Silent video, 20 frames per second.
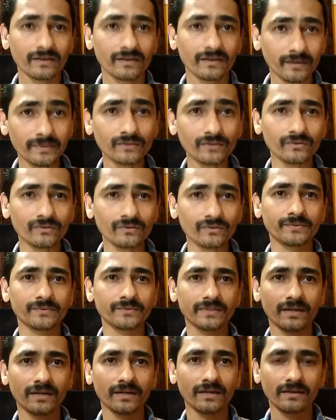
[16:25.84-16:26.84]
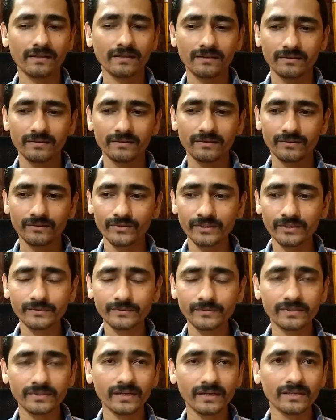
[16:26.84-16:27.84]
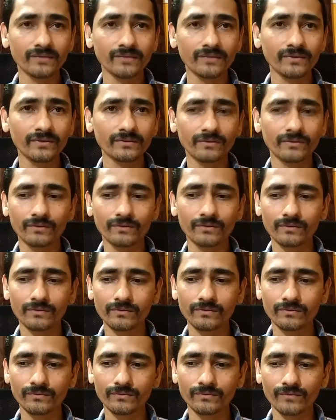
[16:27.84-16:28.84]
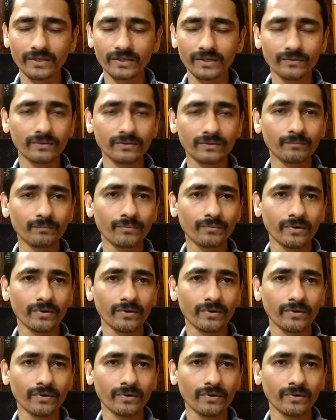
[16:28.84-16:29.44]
Coming to US visa, even though whatever the